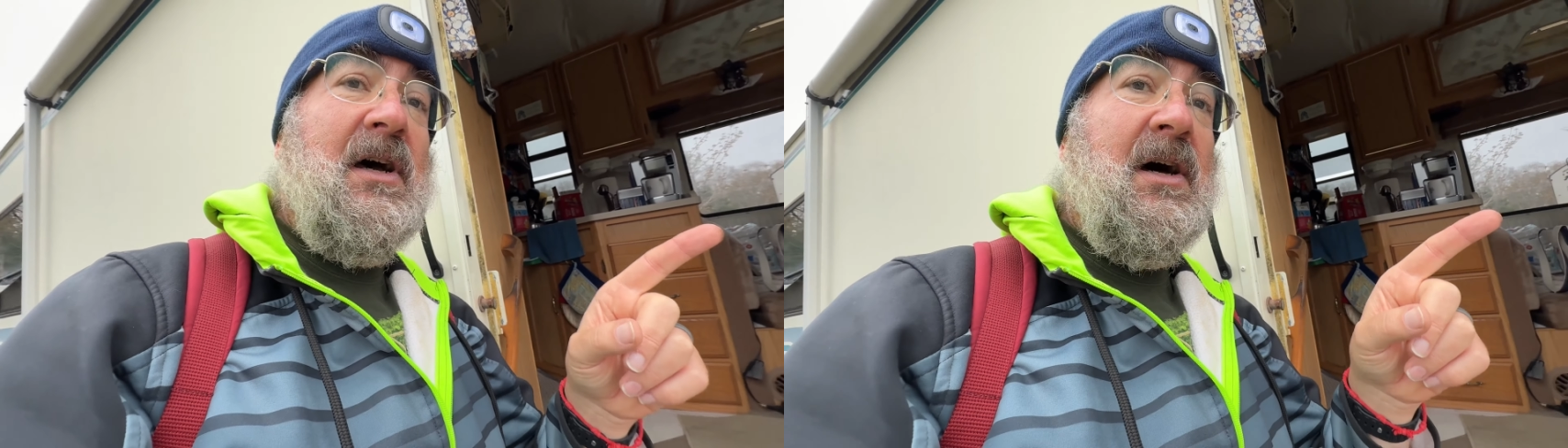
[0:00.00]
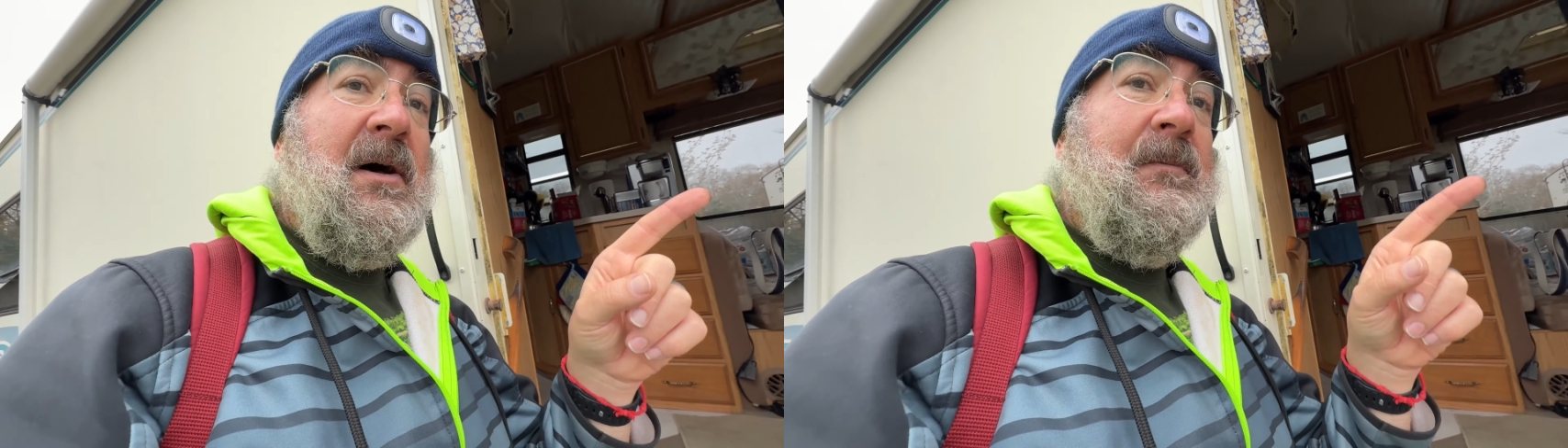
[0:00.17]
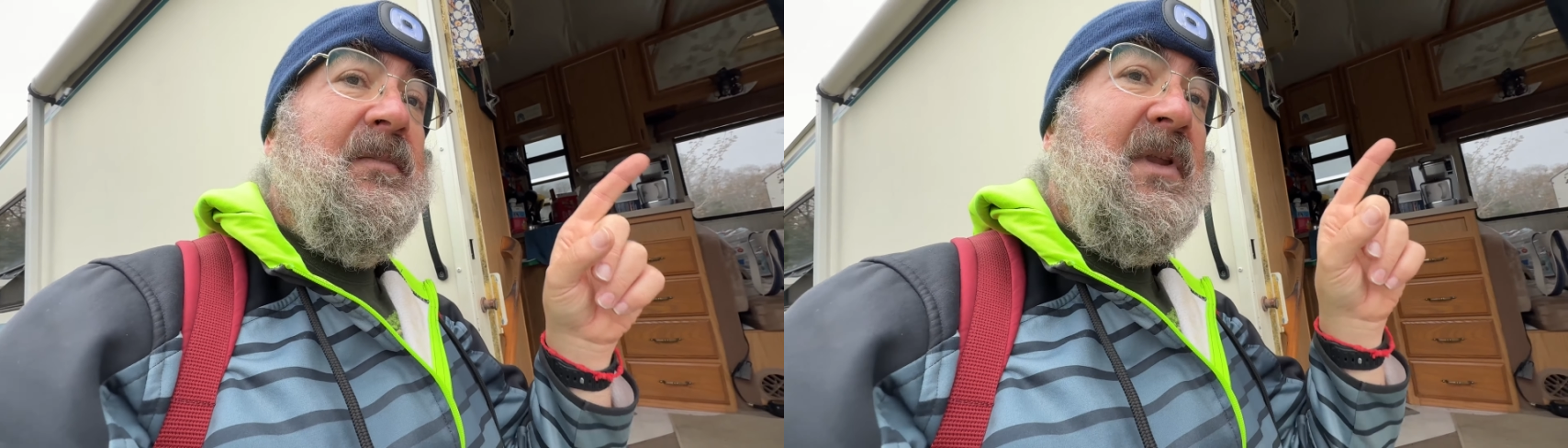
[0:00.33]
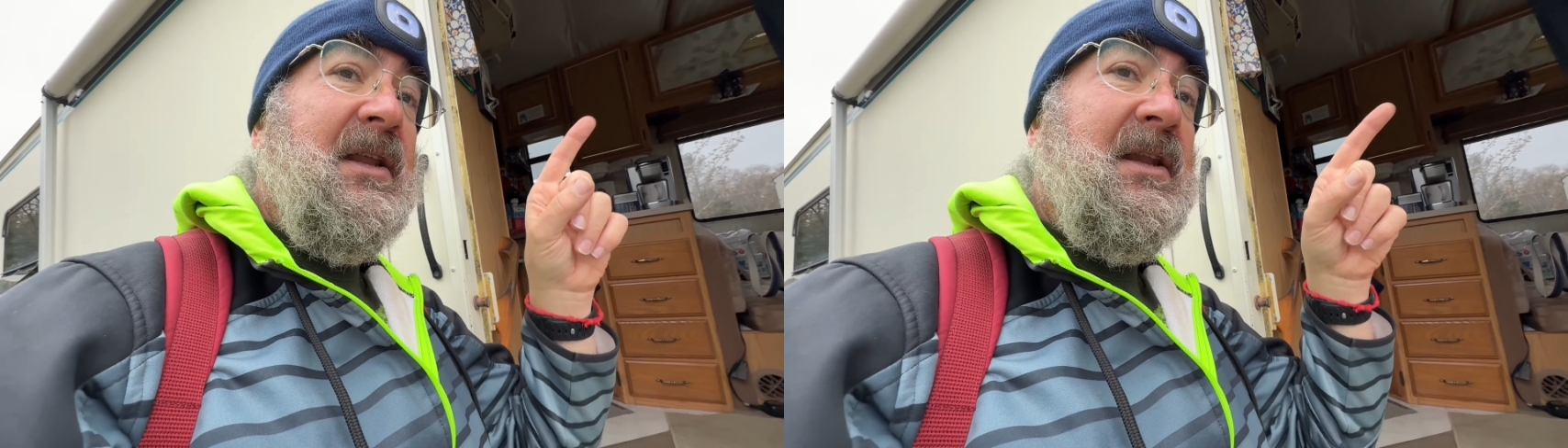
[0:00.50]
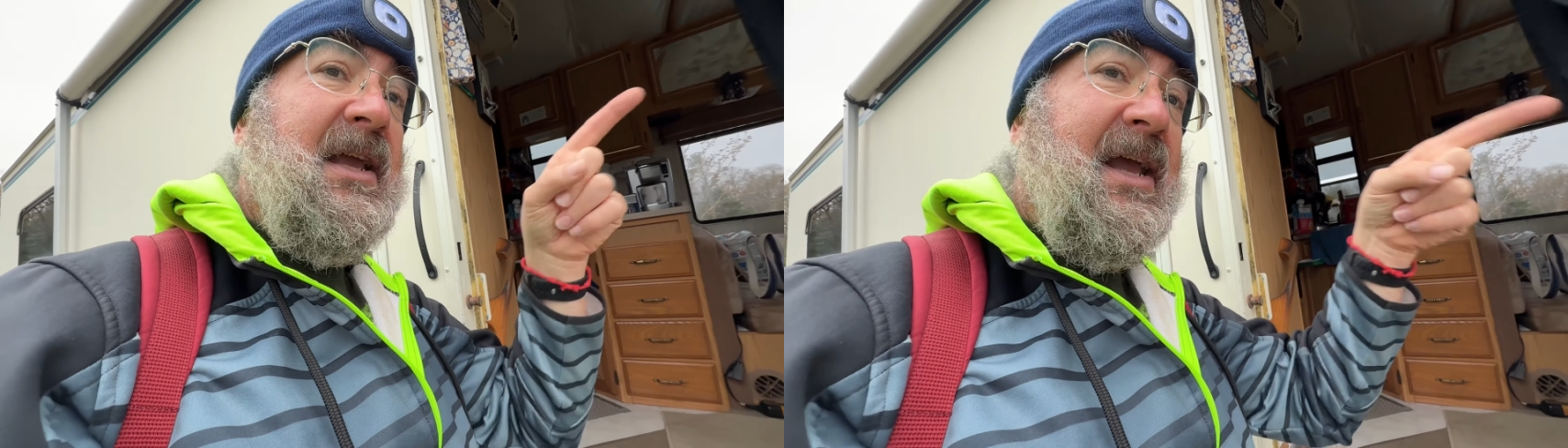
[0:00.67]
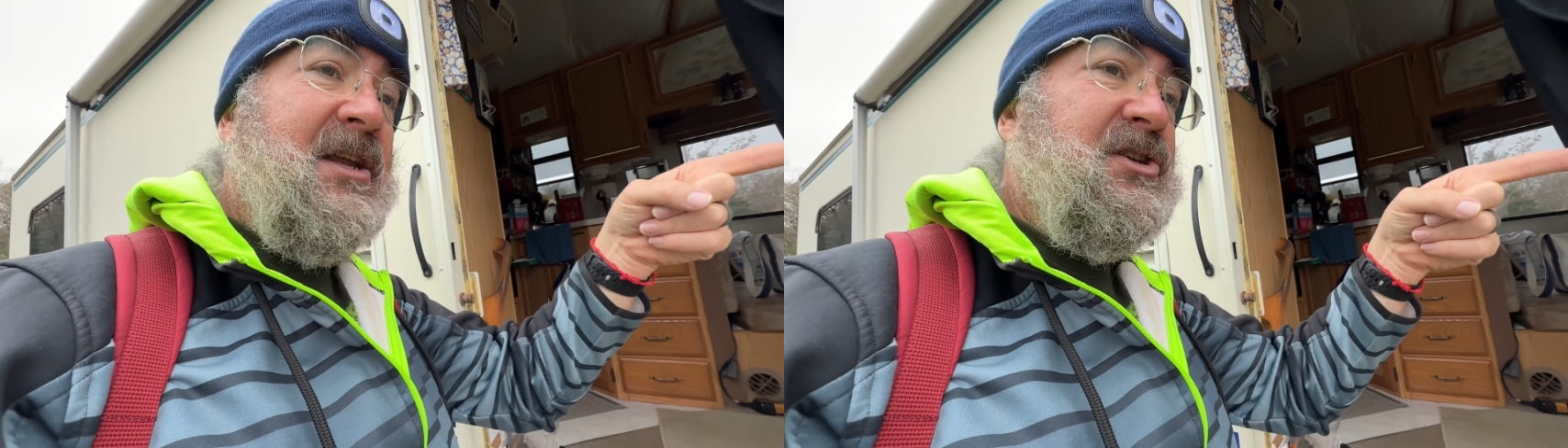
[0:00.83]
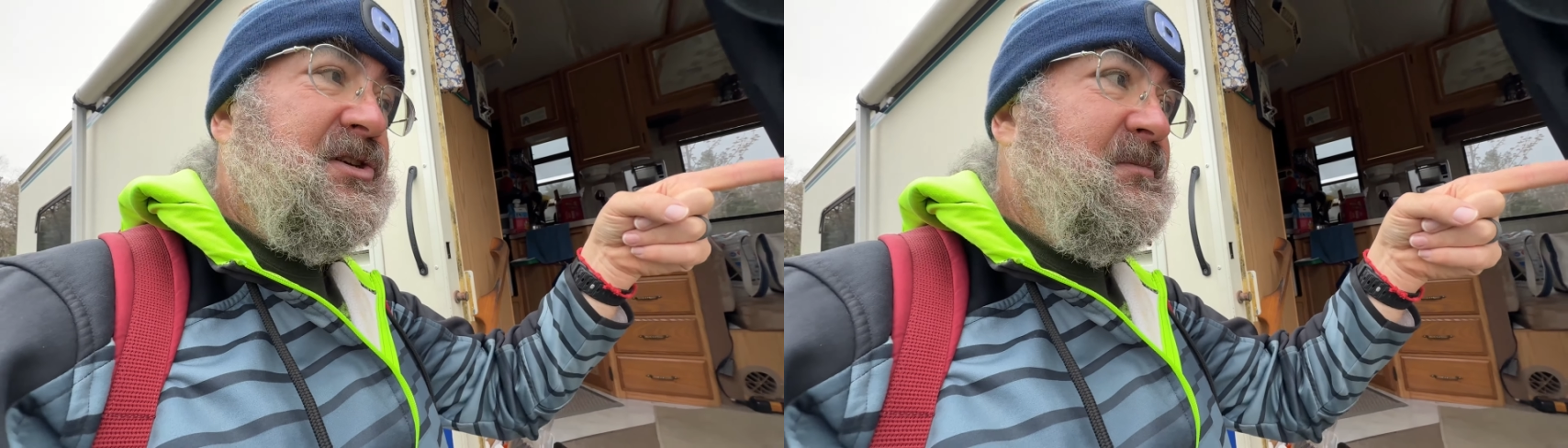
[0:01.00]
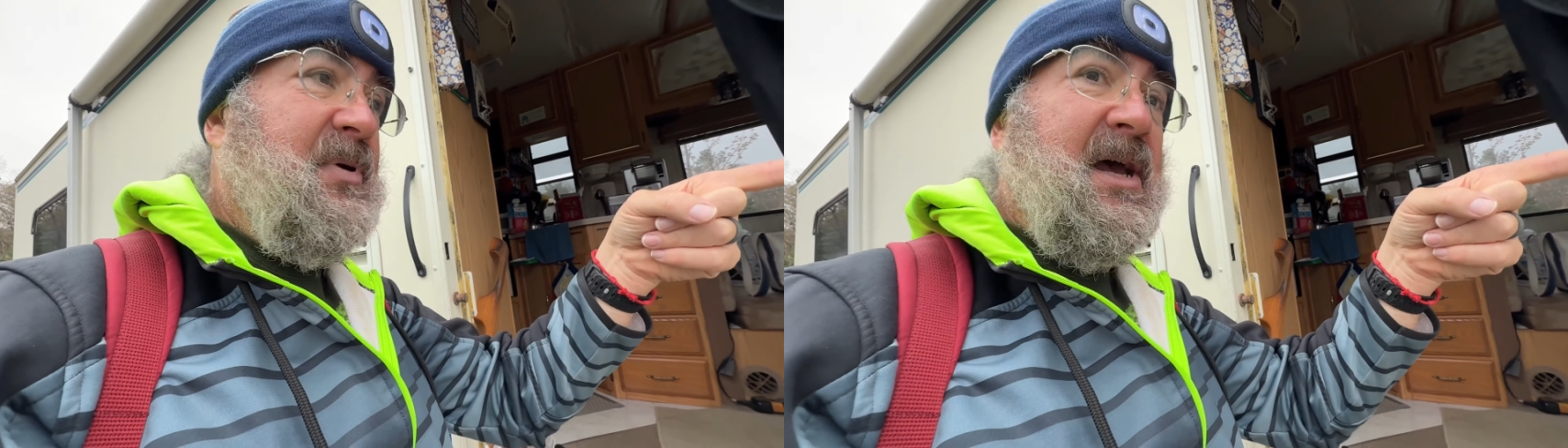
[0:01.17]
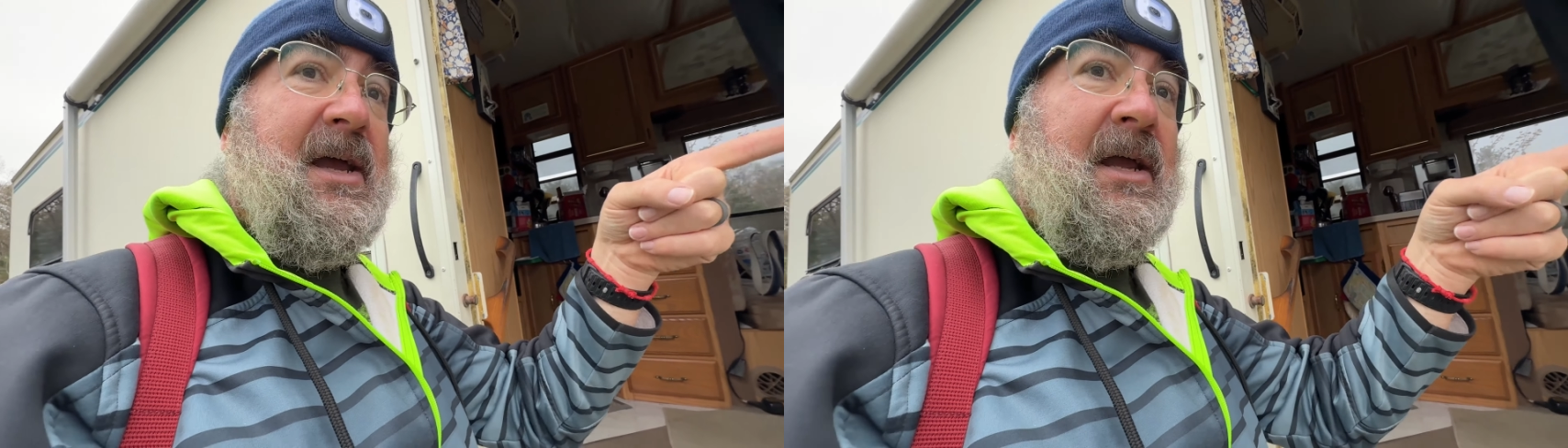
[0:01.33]
in the engine
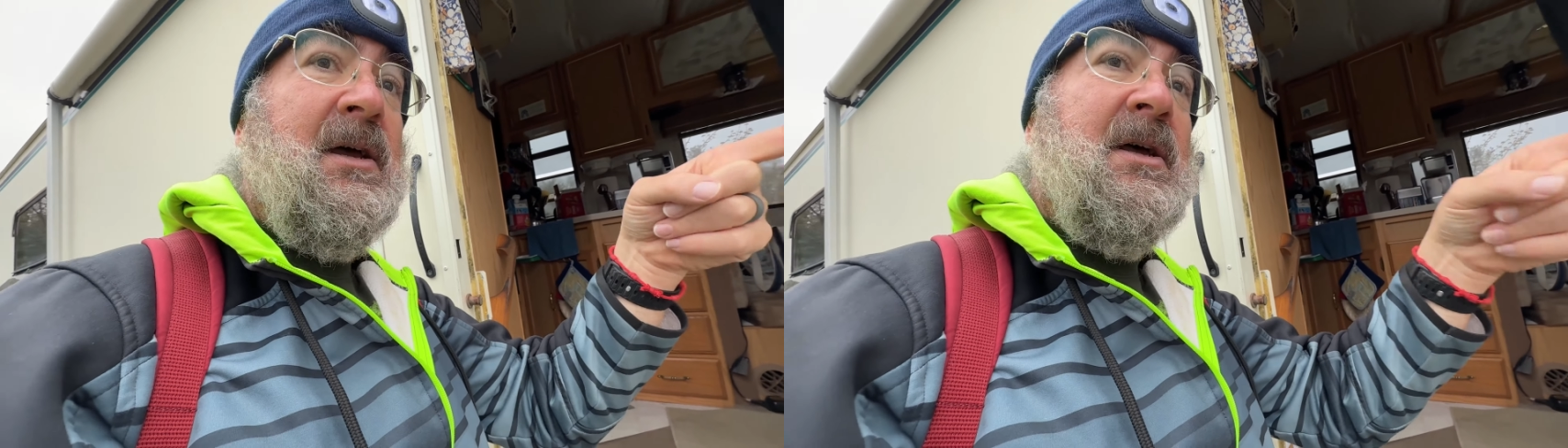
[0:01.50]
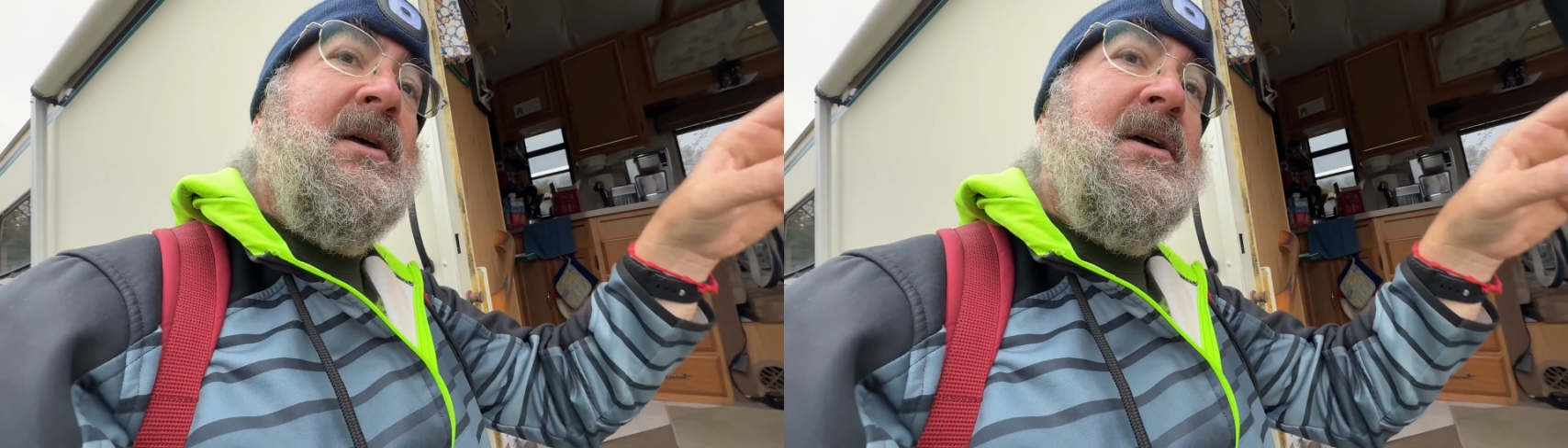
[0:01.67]
bay,